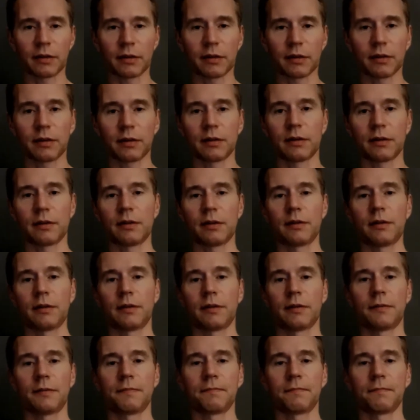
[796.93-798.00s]

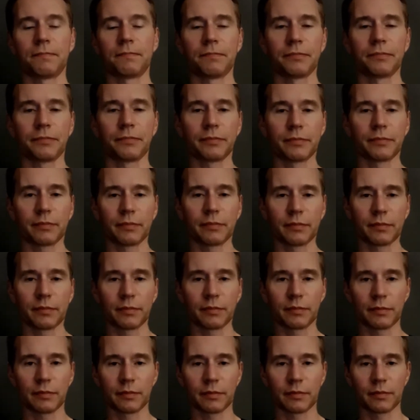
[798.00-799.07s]

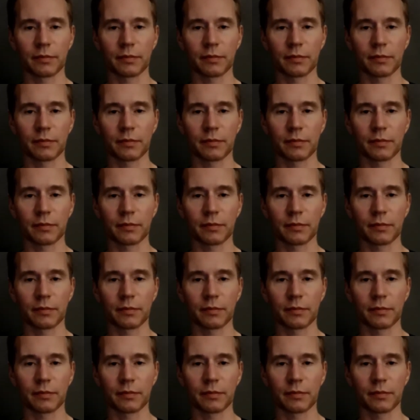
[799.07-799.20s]
Nobody speaks.